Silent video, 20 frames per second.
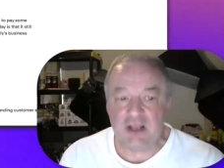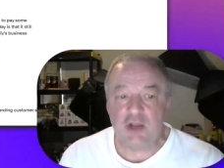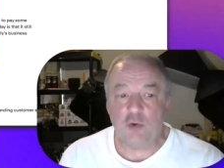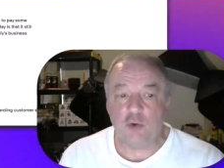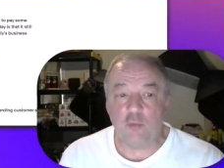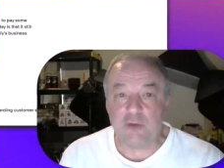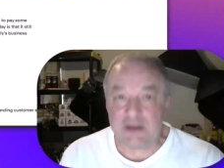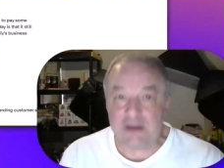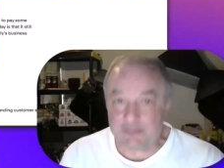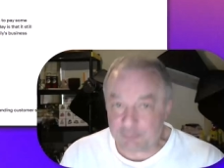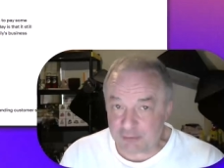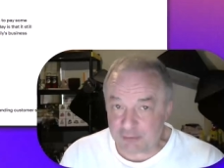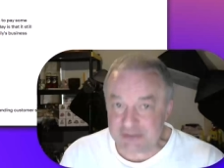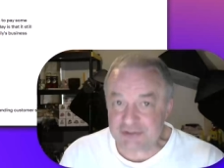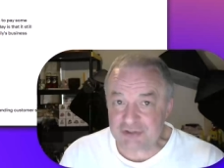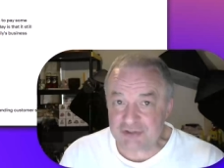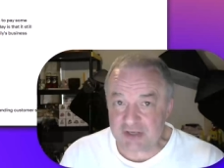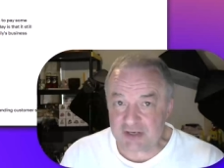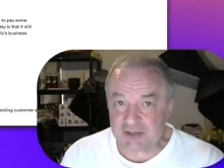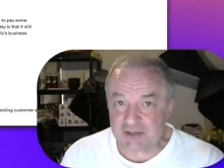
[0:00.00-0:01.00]
We
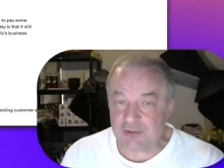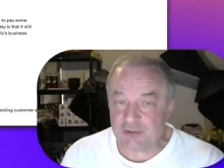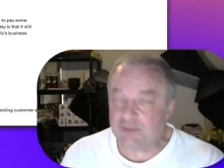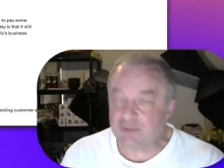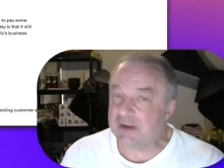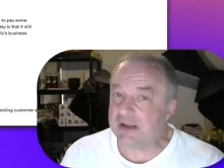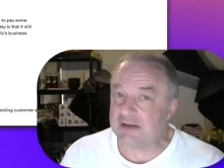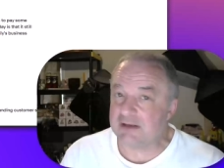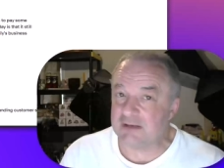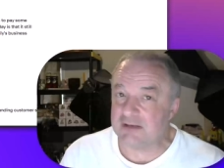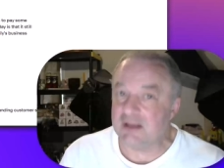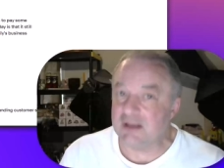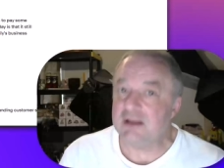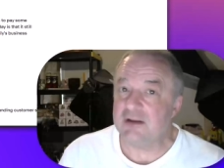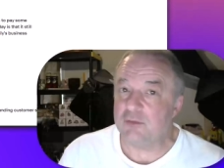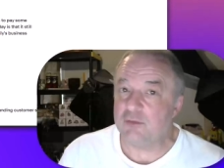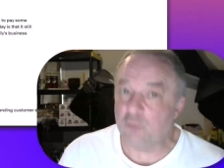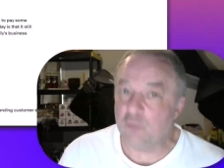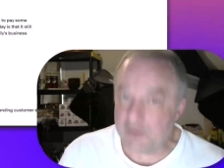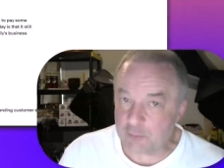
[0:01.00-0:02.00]
appreciate you, and
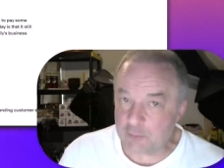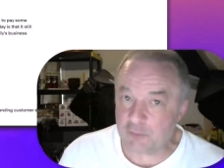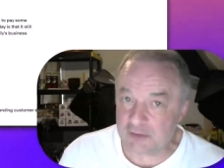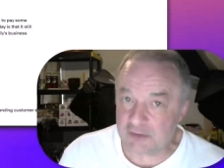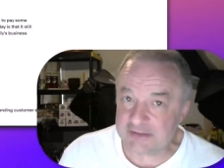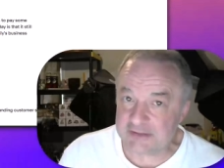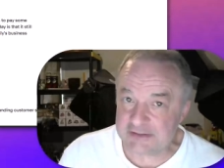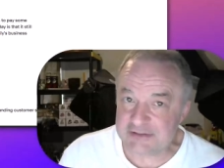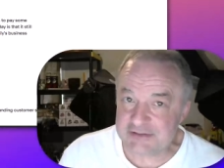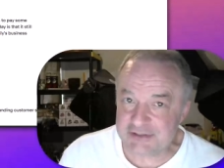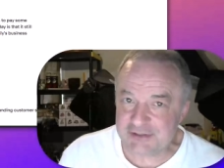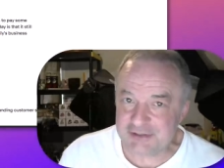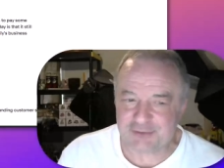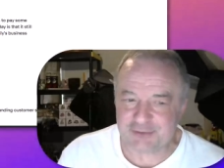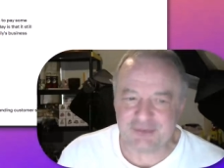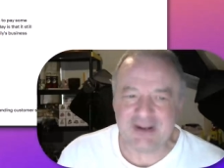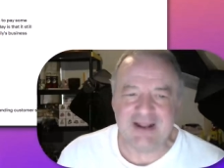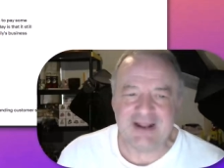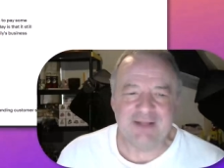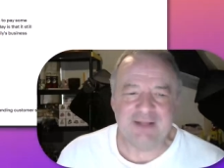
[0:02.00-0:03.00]
we really do.